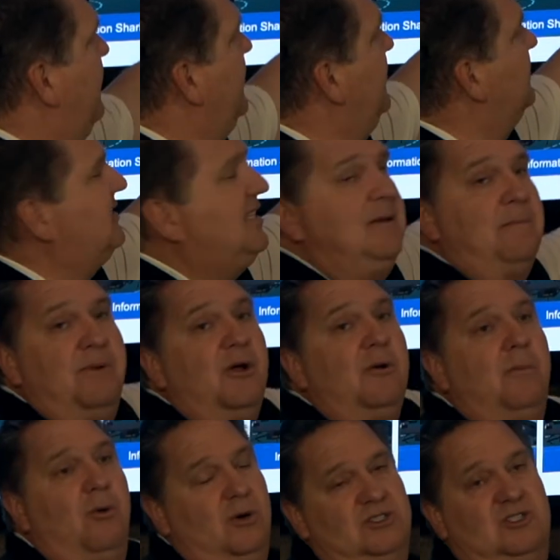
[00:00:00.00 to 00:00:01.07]
then you'll see
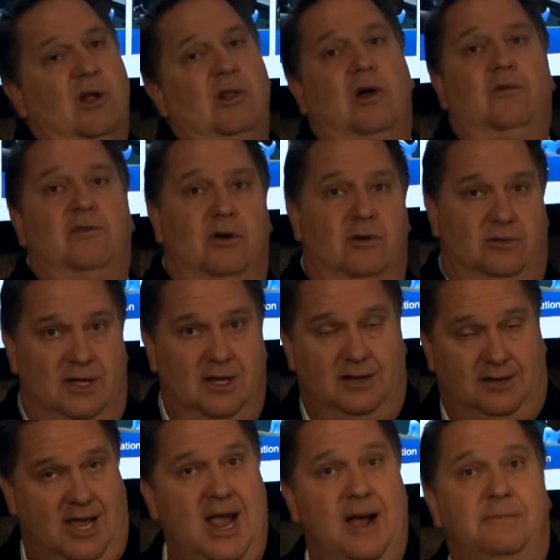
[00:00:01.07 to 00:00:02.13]
billboards all over the
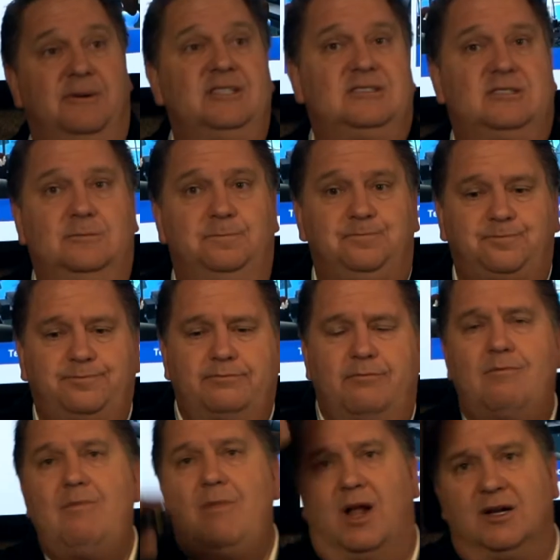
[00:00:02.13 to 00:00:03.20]
campus
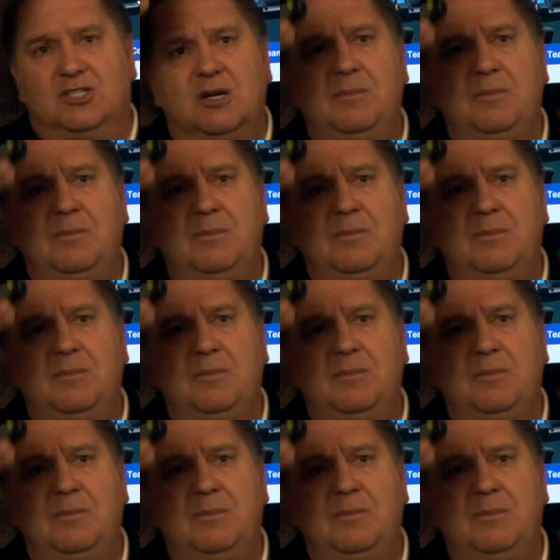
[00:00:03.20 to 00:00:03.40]
talking